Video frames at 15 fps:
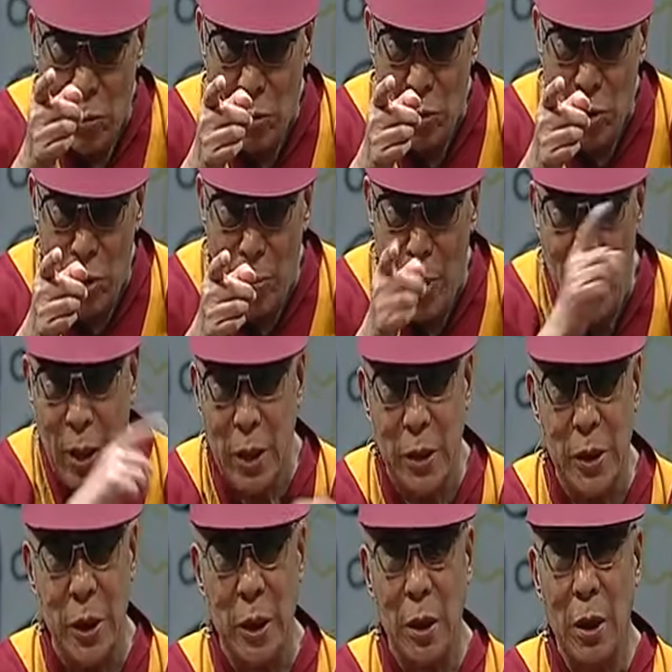
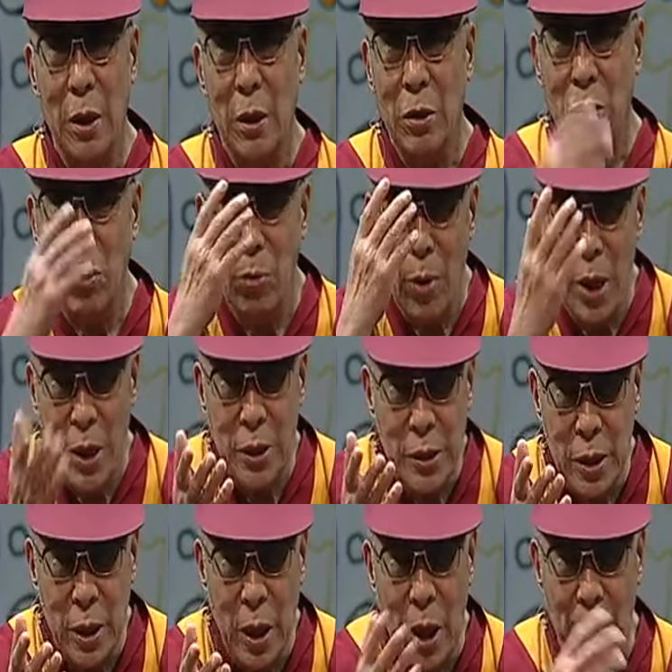humanity.
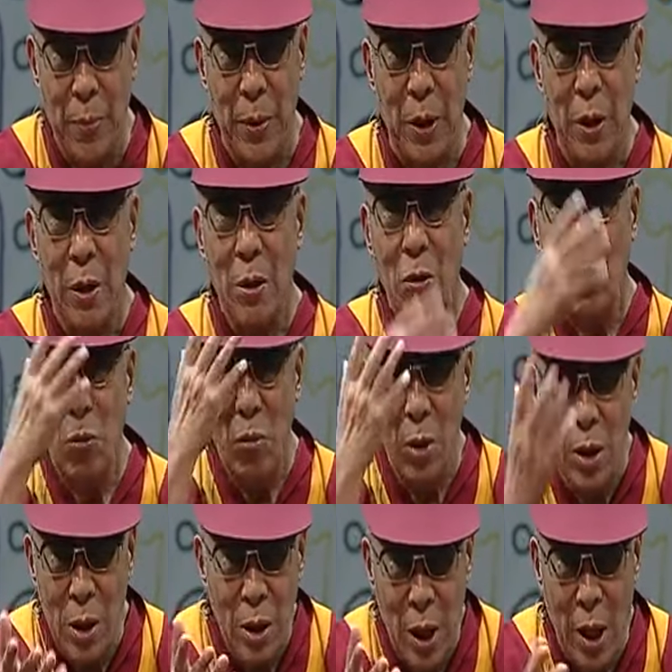Humanity happy,
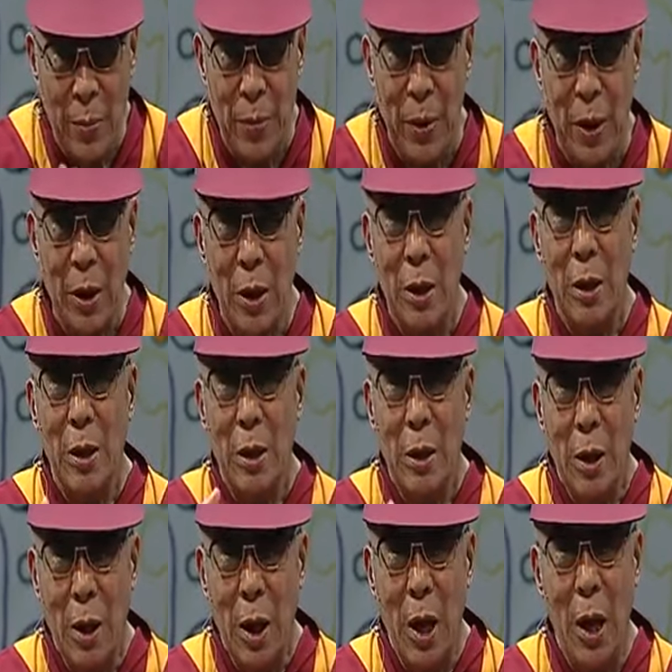world happy,
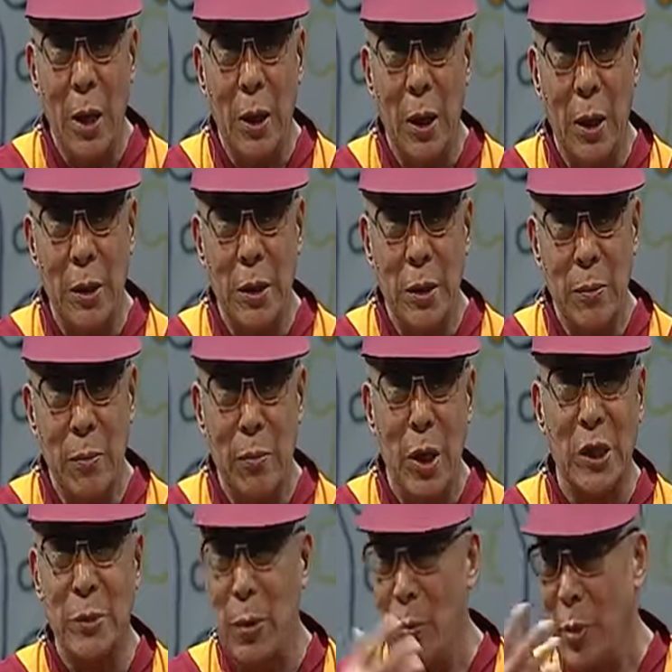I get
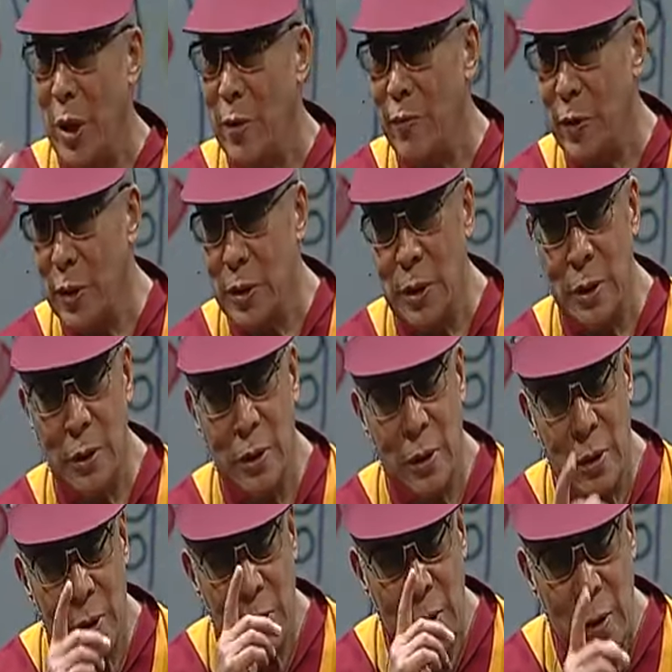maximum benefit.
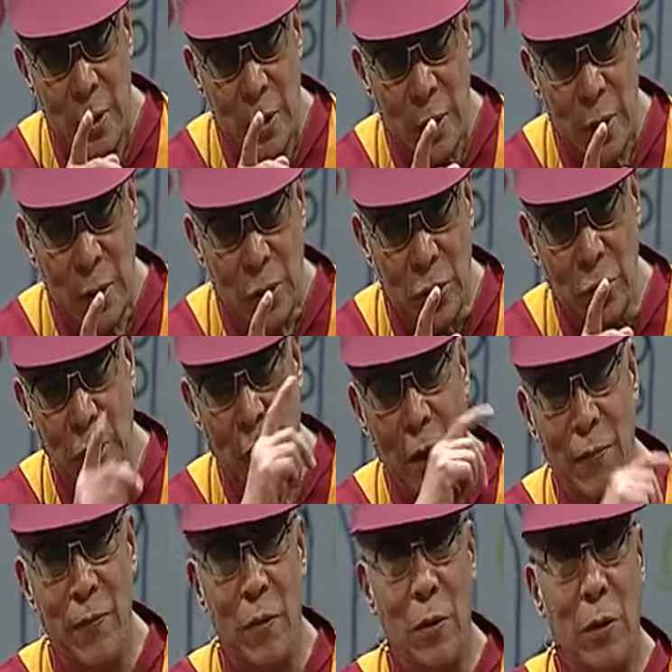So
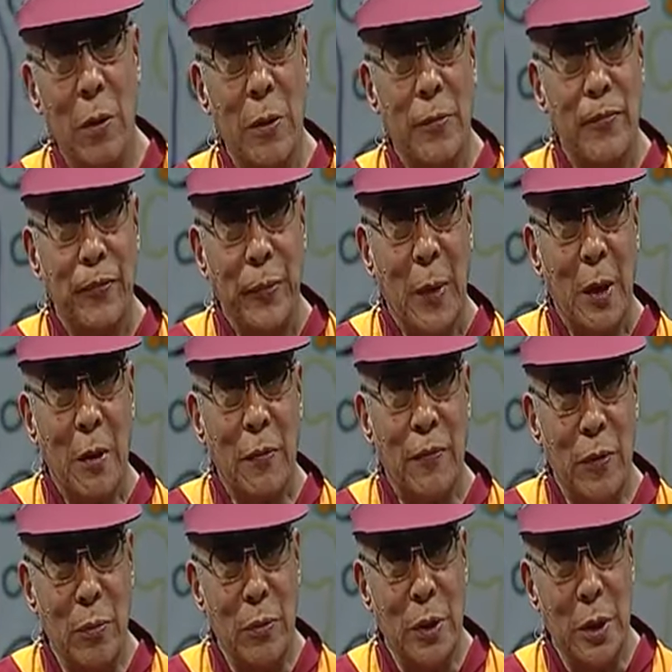therefore,
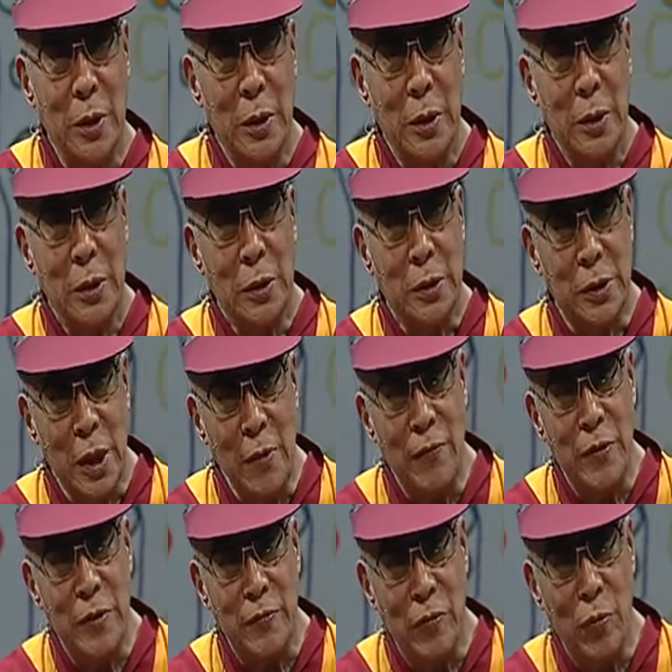from the
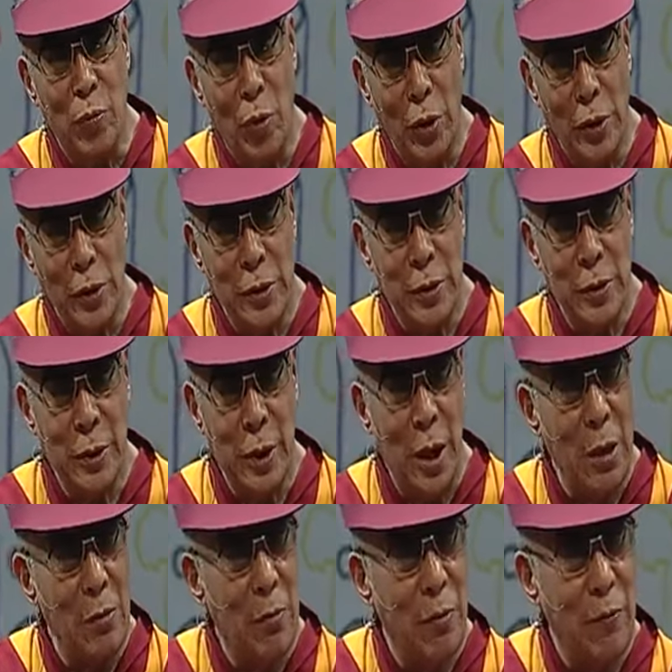selfish viewpoint,
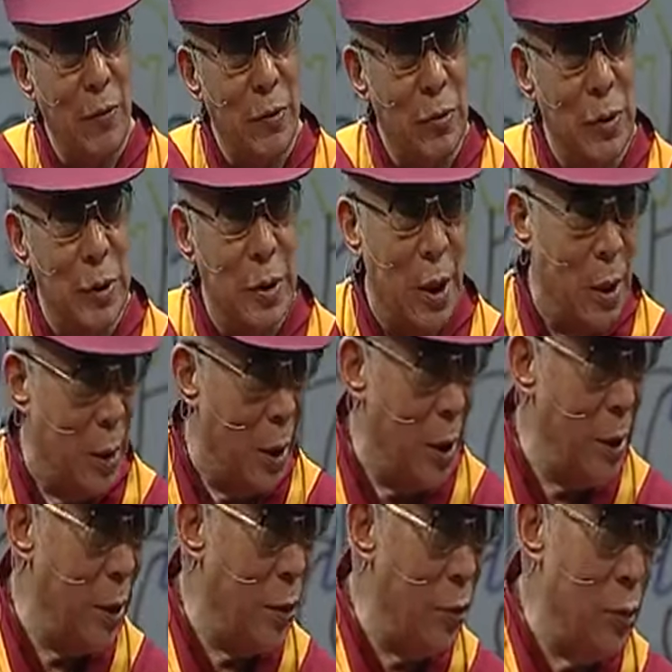I often used to telling, I
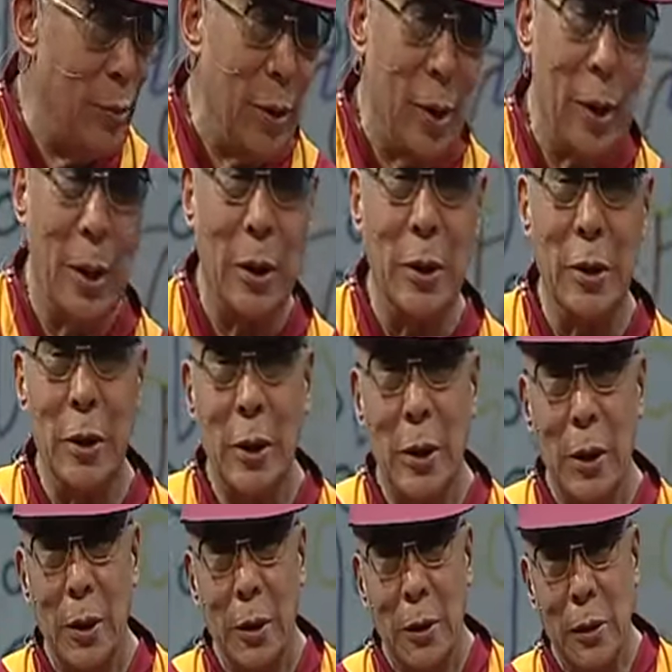think you may have heard
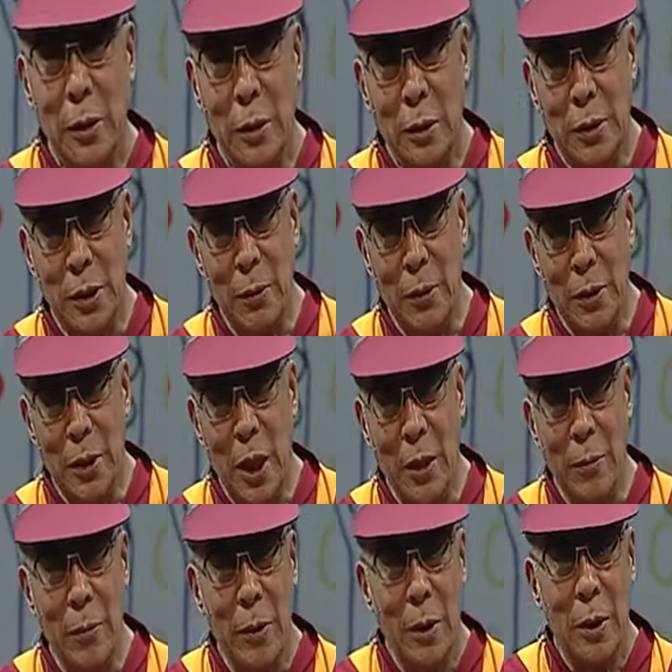uh, several times,
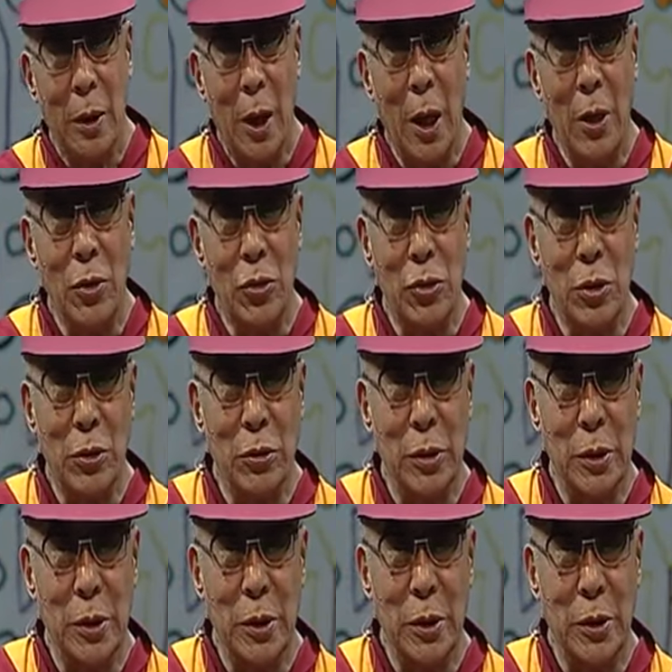I usually used
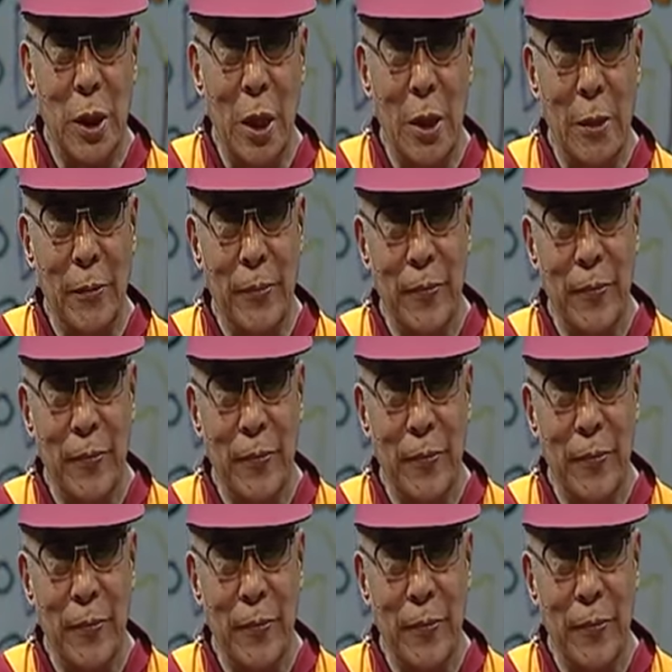to telling,